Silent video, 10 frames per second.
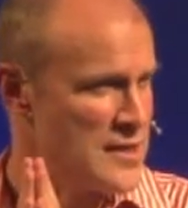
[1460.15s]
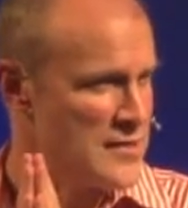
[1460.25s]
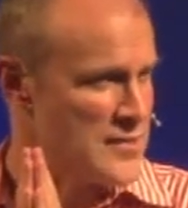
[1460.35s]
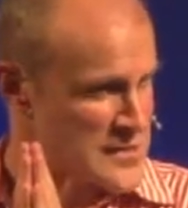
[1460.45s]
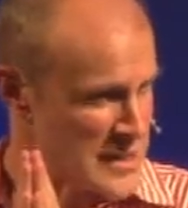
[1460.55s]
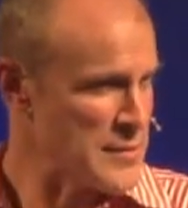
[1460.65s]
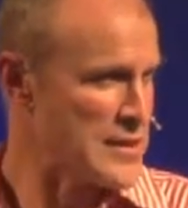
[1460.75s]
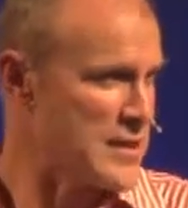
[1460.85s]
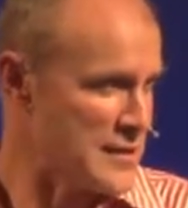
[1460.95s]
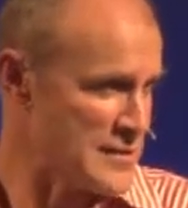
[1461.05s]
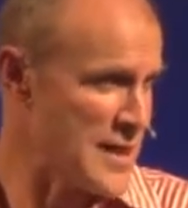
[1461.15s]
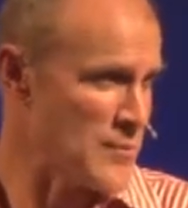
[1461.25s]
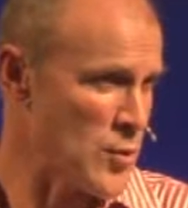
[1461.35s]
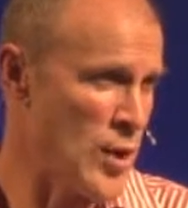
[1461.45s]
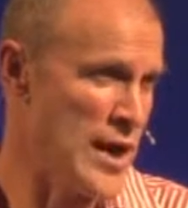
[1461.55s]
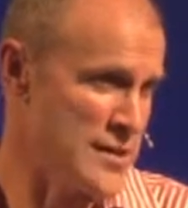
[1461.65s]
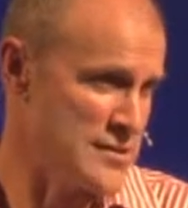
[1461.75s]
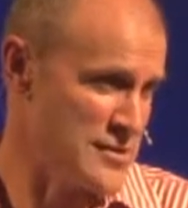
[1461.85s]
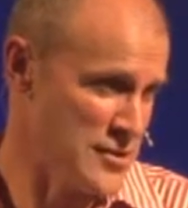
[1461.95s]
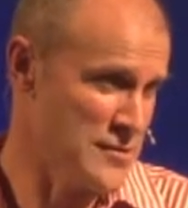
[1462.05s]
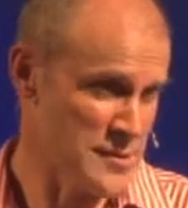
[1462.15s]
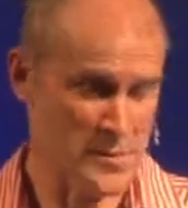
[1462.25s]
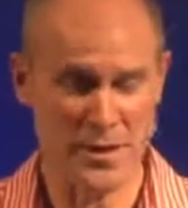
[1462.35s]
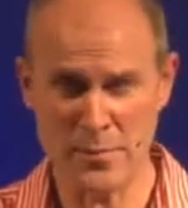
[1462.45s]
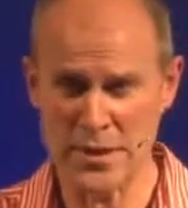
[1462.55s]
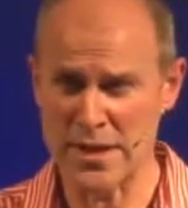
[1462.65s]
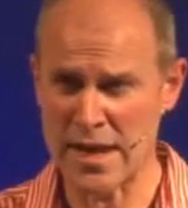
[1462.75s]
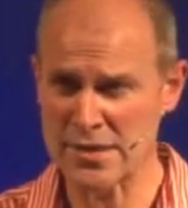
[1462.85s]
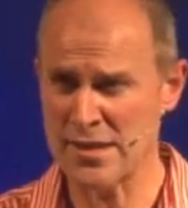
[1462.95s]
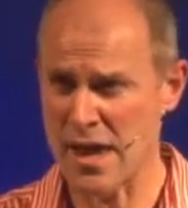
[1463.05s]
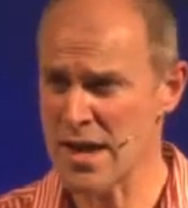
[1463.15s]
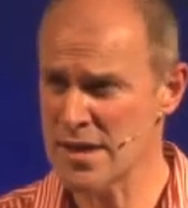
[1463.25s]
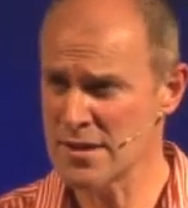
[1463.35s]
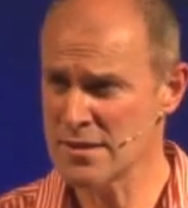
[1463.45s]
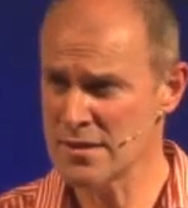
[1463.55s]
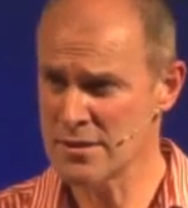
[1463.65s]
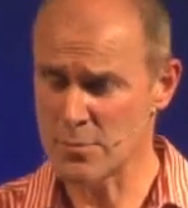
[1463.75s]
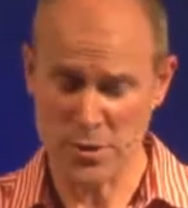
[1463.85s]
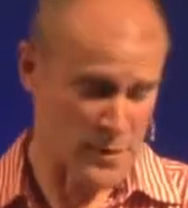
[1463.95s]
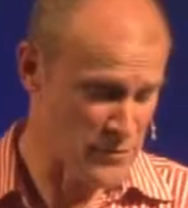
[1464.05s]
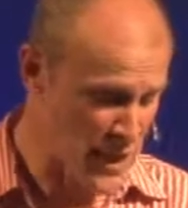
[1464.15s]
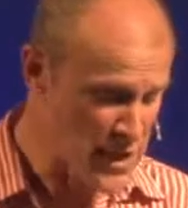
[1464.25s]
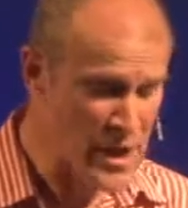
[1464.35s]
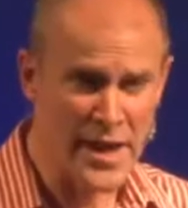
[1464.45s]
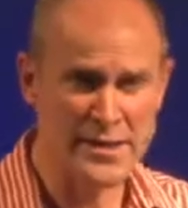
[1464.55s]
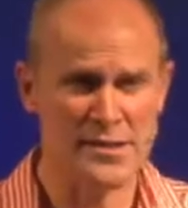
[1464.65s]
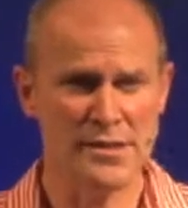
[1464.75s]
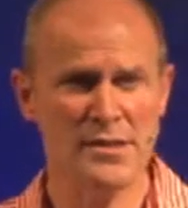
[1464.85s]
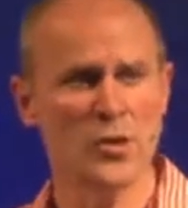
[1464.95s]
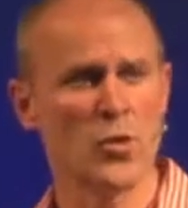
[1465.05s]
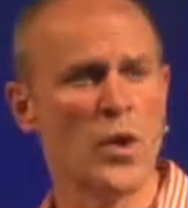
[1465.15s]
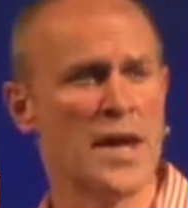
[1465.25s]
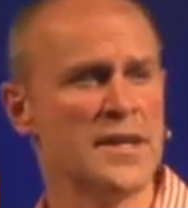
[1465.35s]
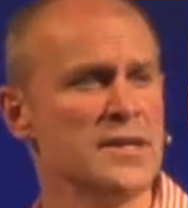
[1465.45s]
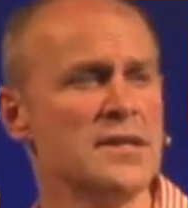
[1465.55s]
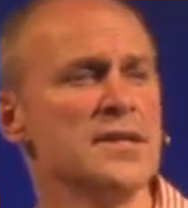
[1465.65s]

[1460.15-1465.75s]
There's going to be a time quite soon, it's going to be the next day, possibly even that night, when